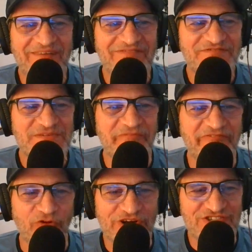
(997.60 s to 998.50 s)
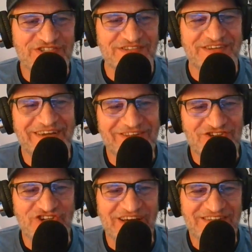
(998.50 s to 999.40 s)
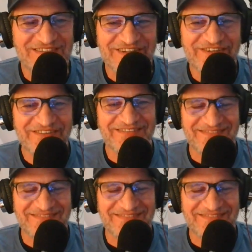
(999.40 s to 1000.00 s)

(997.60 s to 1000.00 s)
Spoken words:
have some forks in the shed too?